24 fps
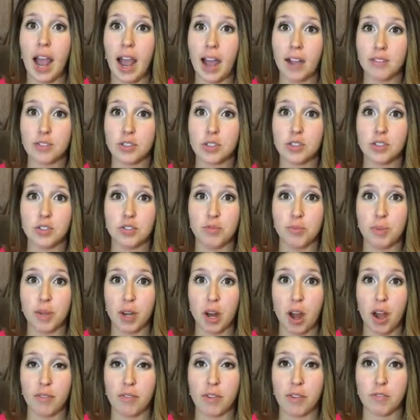after you've been
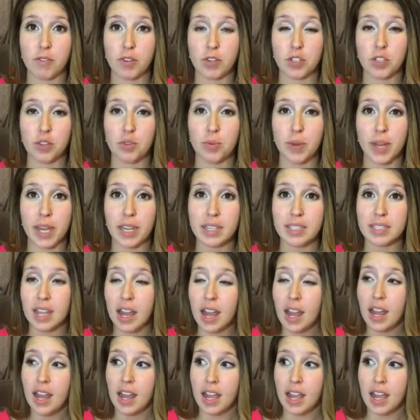off it for 2 weeks.